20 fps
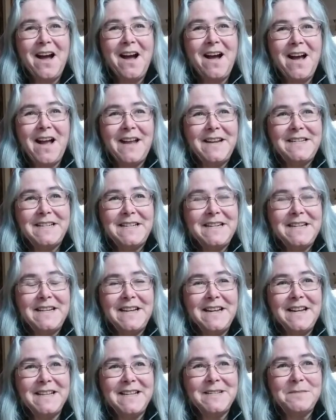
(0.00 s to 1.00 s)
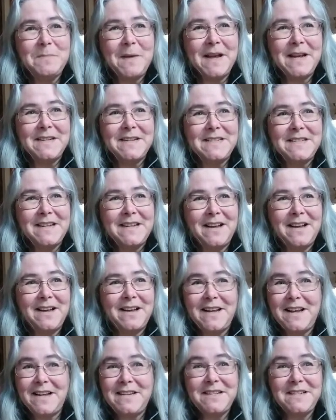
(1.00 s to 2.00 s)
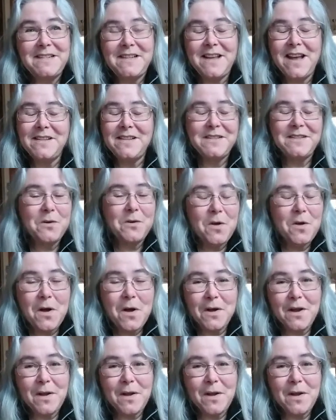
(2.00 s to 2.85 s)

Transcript: I didn't expect, I just got so caught